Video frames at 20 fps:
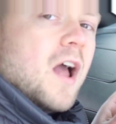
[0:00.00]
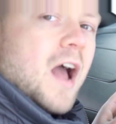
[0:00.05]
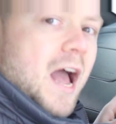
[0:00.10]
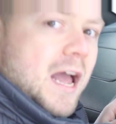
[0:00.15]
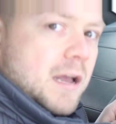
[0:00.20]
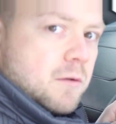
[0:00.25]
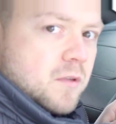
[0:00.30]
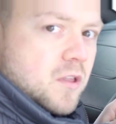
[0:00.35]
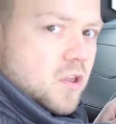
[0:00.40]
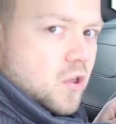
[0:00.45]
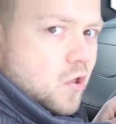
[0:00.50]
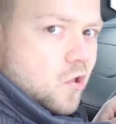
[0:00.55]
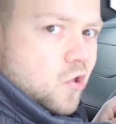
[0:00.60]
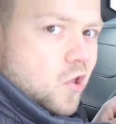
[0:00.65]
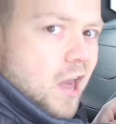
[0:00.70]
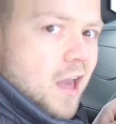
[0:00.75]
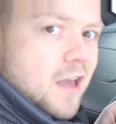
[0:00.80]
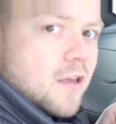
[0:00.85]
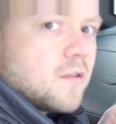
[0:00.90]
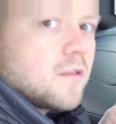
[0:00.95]
I would
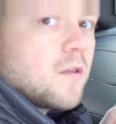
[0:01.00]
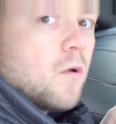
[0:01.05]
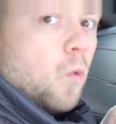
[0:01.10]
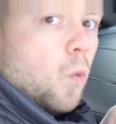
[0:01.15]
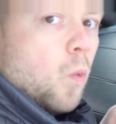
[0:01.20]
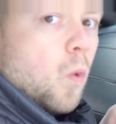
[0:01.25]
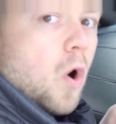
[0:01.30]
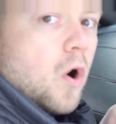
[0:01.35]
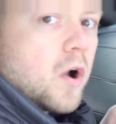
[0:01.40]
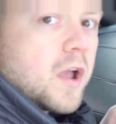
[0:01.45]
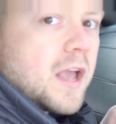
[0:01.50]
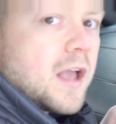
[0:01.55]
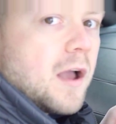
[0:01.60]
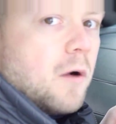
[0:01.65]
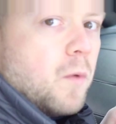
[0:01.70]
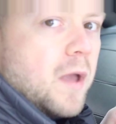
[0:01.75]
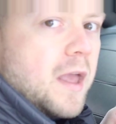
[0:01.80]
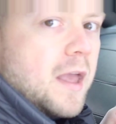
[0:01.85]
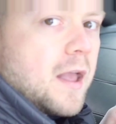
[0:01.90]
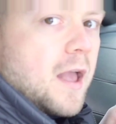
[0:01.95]
suggest walking
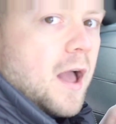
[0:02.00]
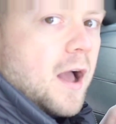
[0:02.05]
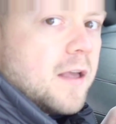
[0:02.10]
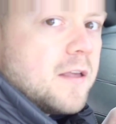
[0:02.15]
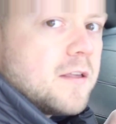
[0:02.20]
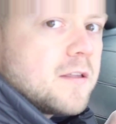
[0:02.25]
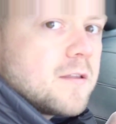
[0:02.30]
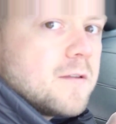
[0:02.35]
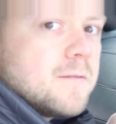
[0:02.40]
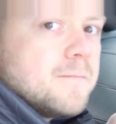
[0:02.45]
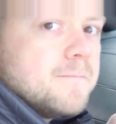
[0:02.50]
away, guys.